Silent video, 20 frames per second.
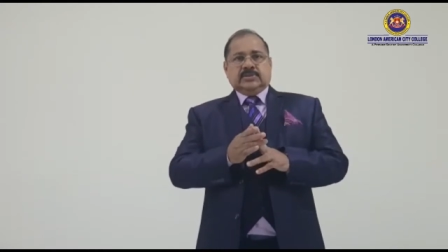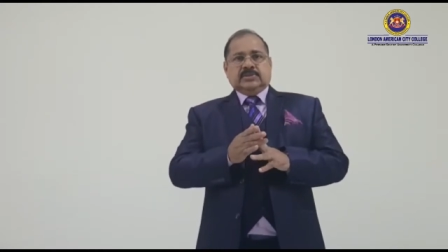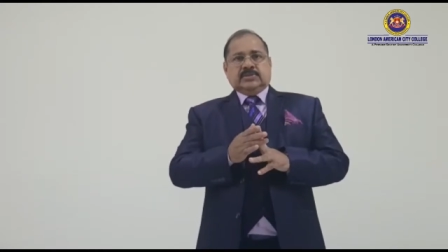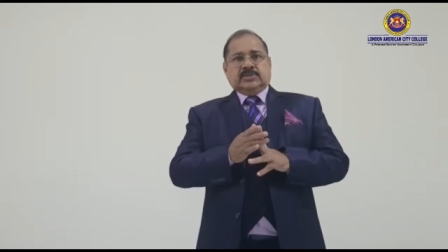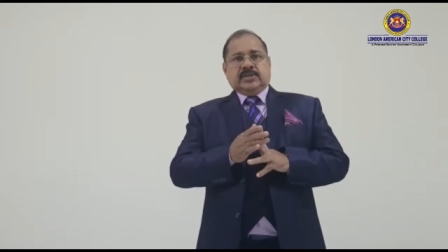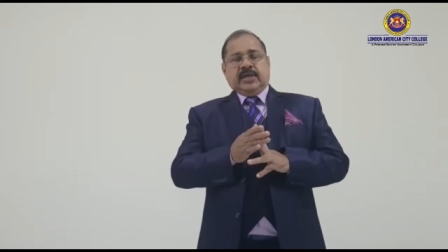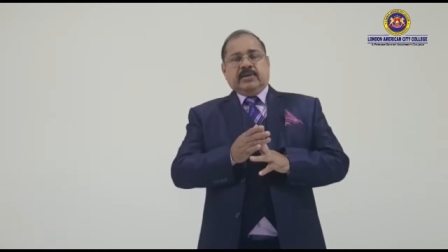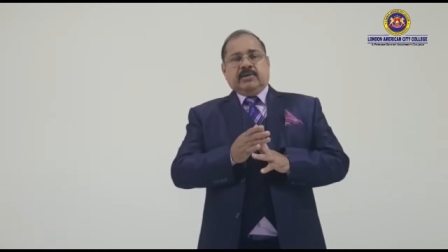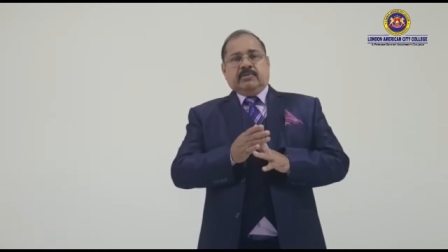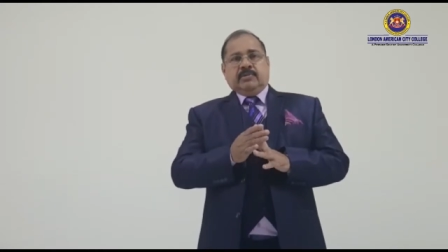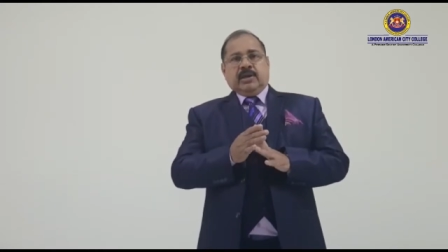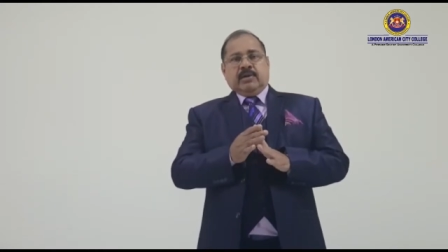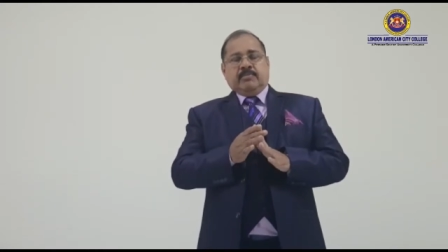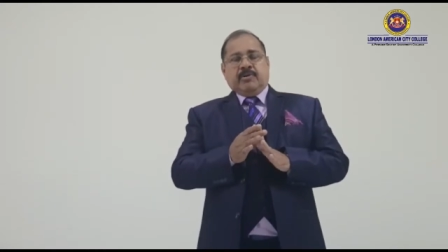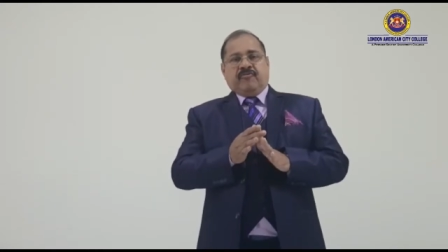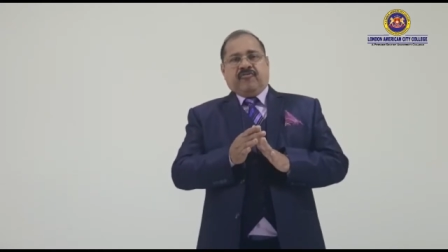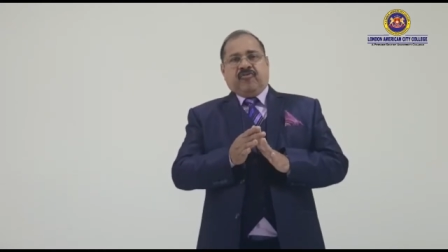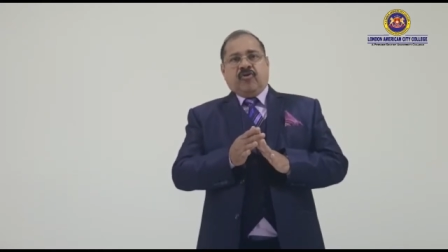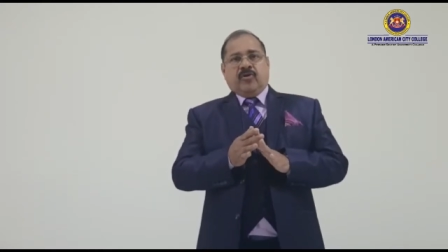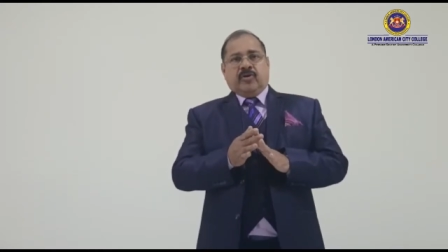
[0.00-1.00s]
Then
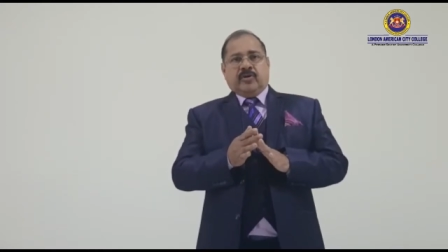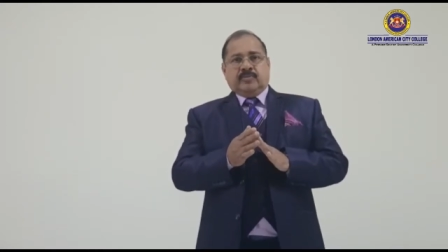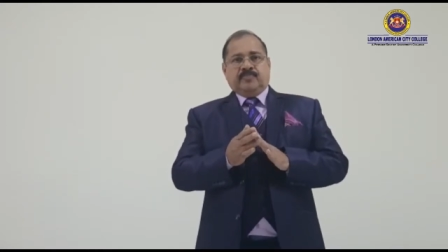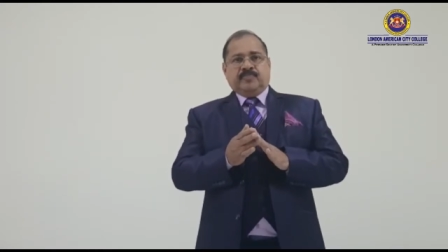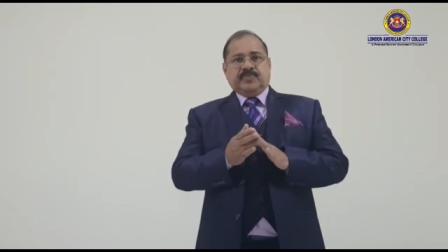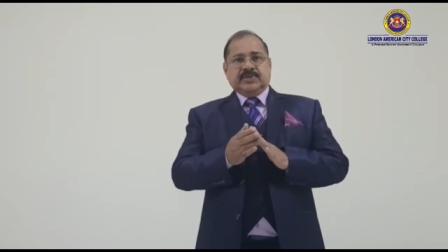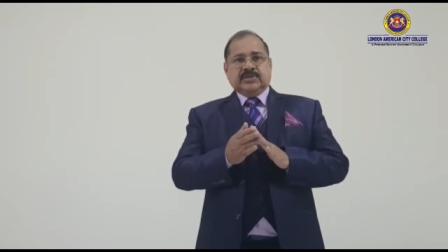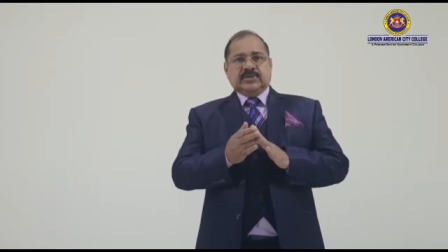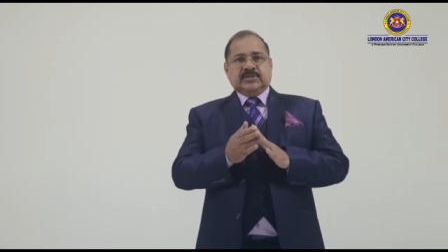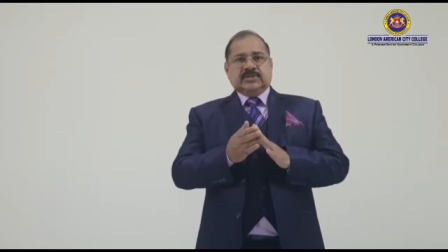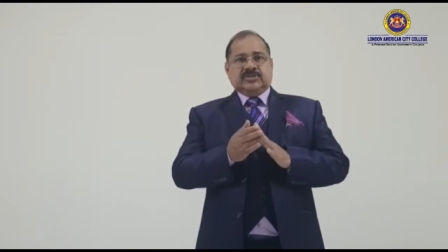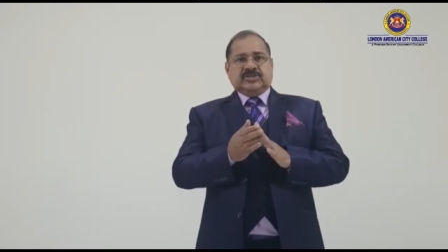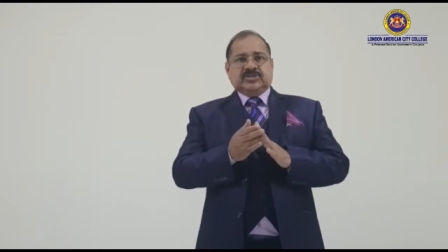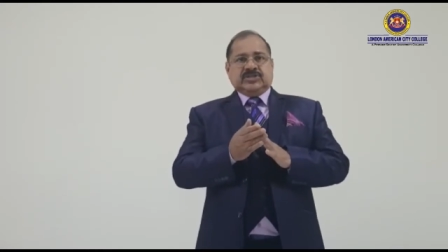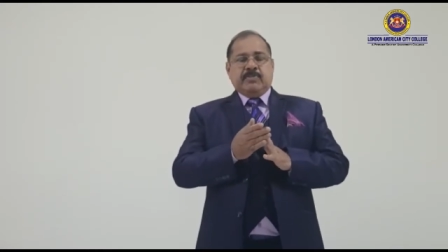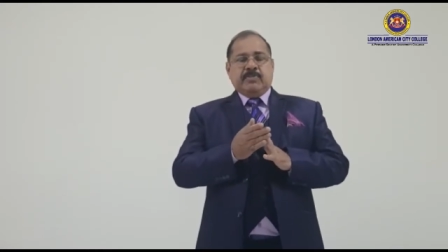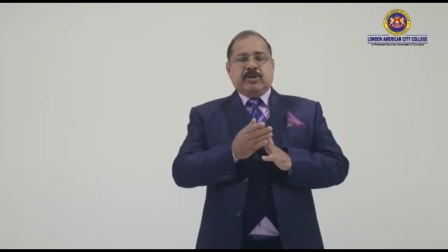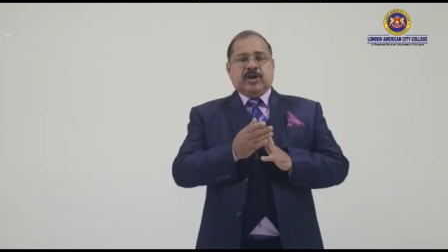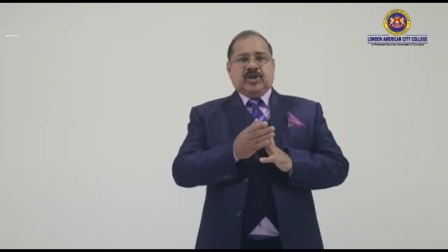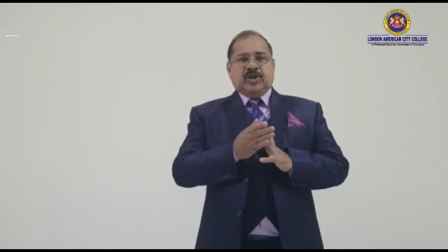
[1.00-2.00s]
number four,
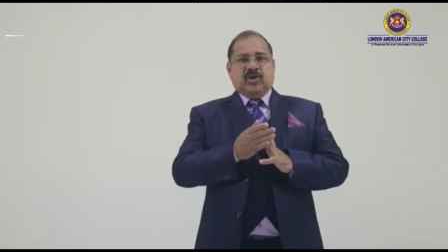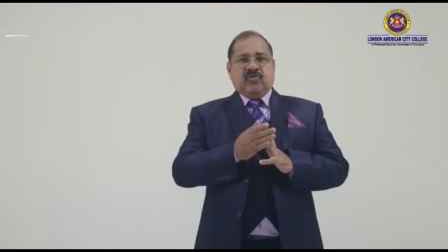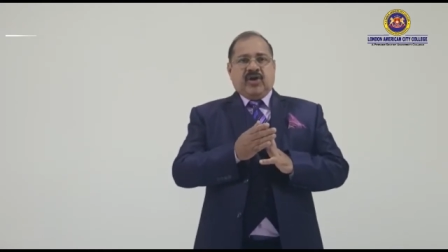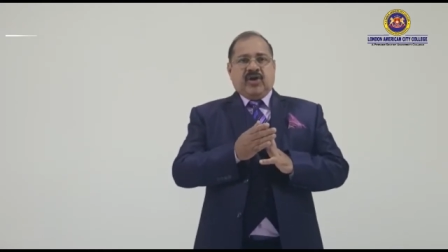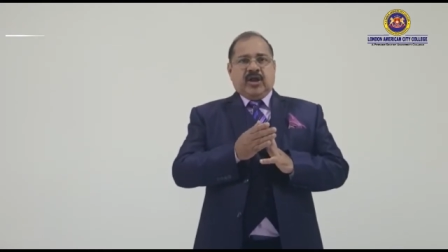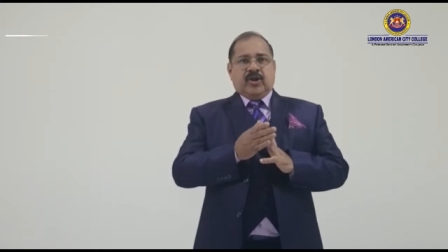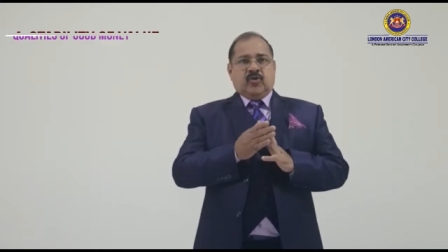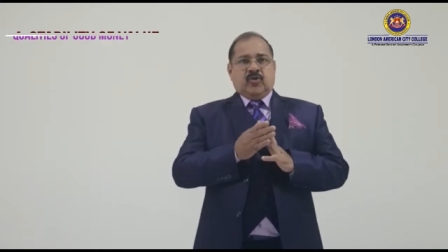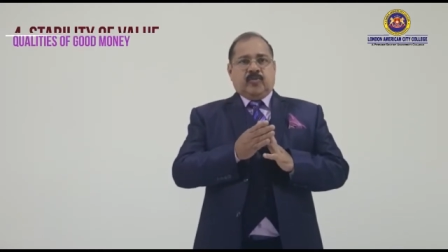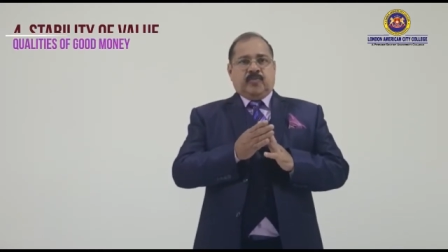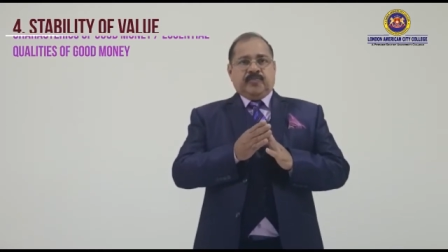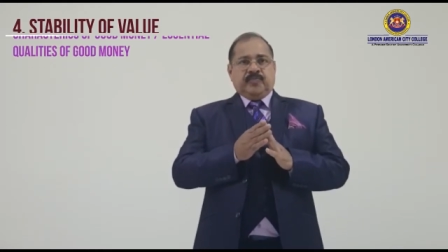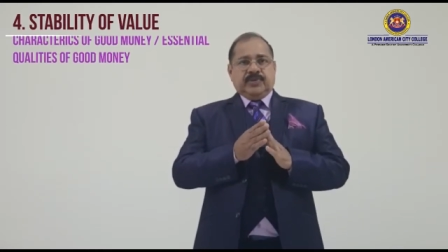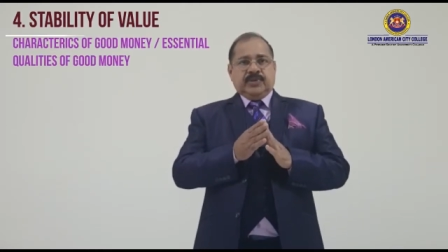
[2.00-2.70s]
stability of value.